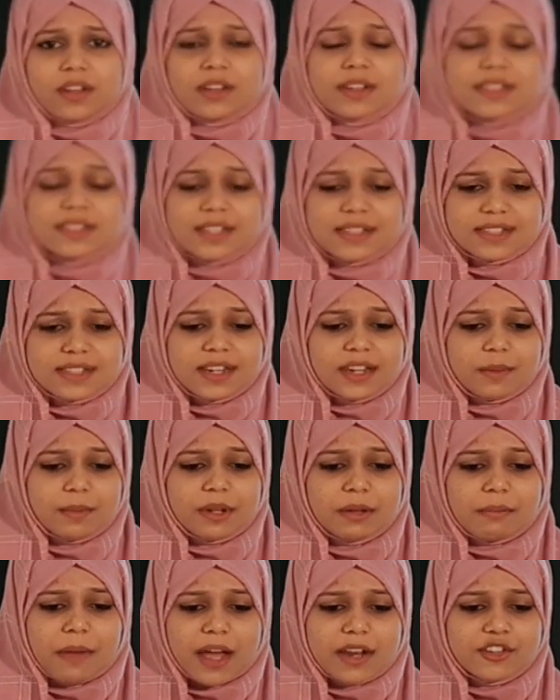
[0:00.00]

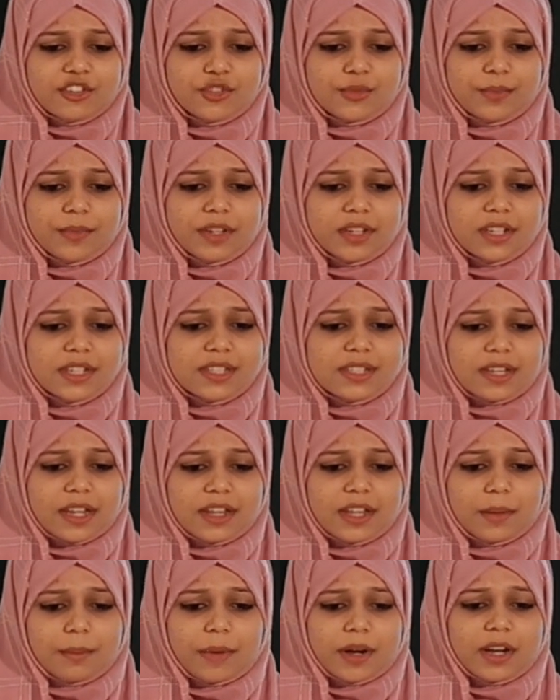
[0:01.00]
Sustainable management is
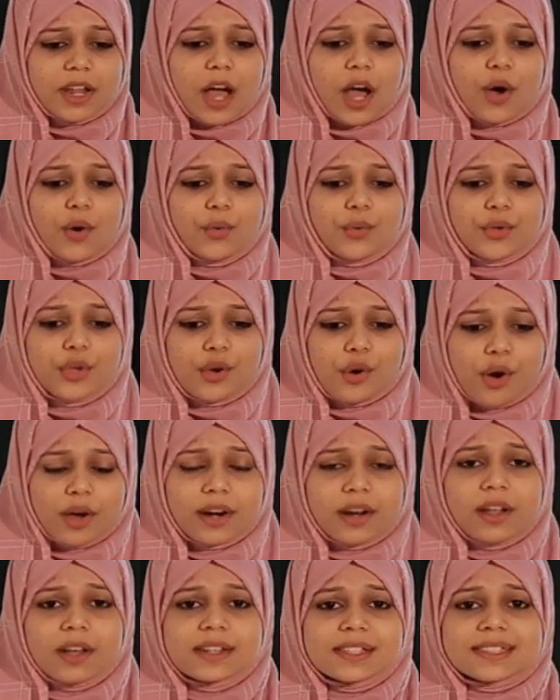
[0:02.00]
nothing but how you
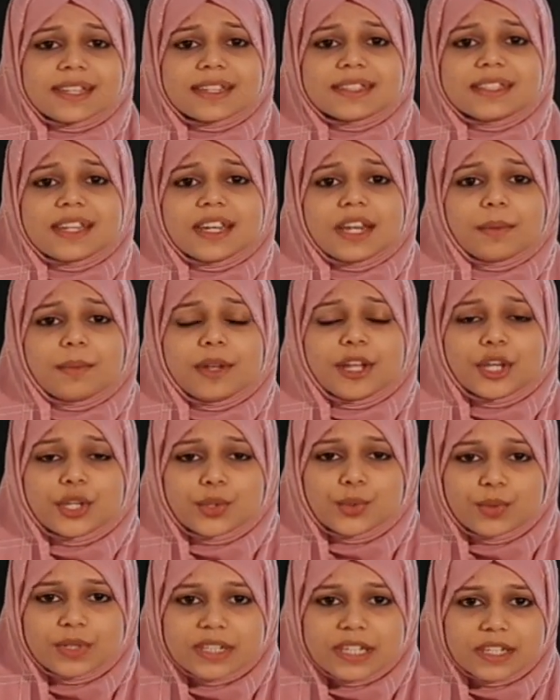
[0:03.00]
are sustainably
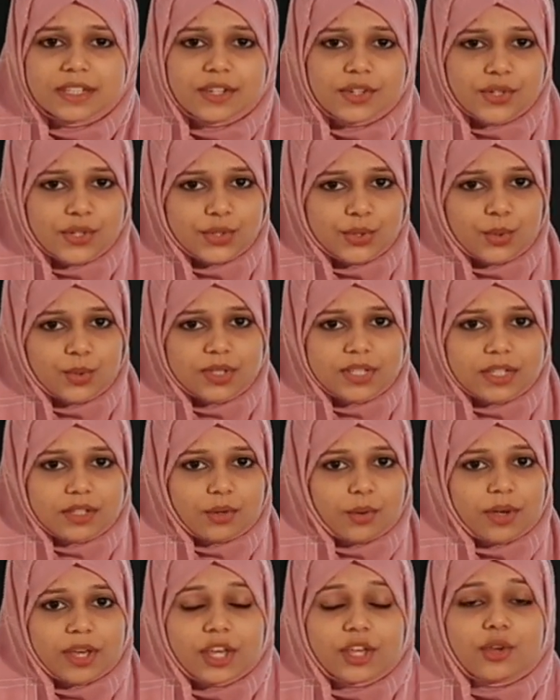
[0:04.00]
using the resources.
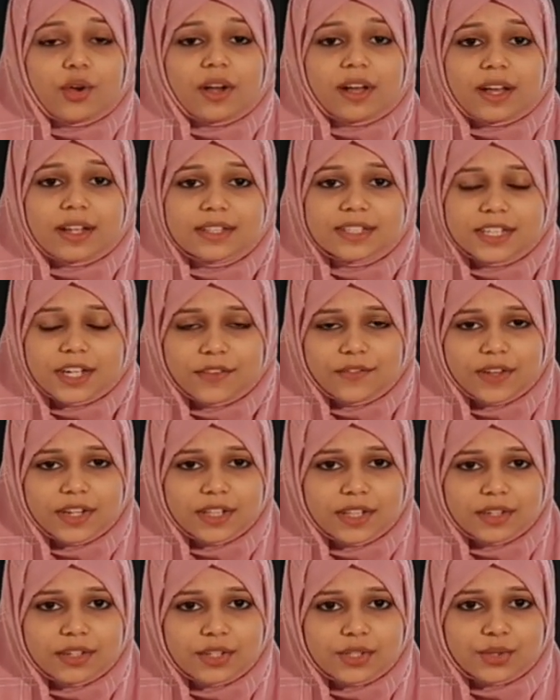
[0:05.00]
Okay. You are conserving
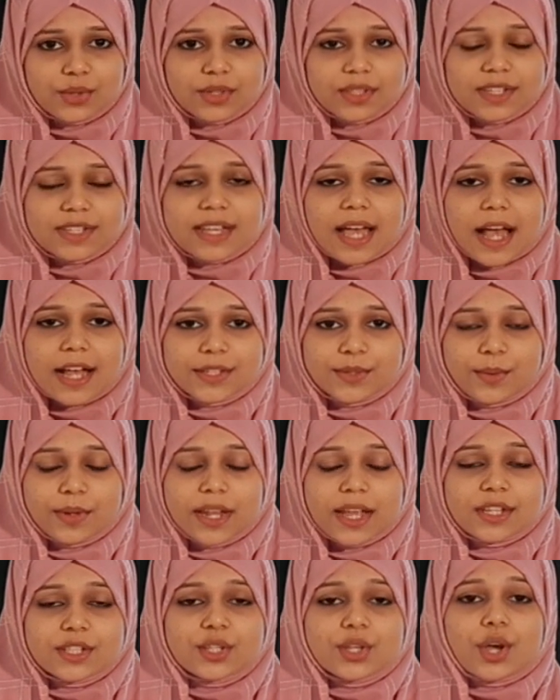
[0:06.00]
the resources as well
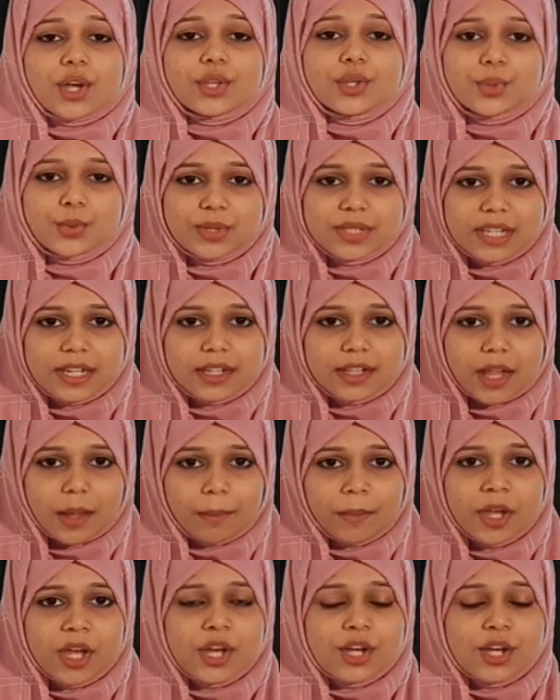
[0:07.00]
as you are using them.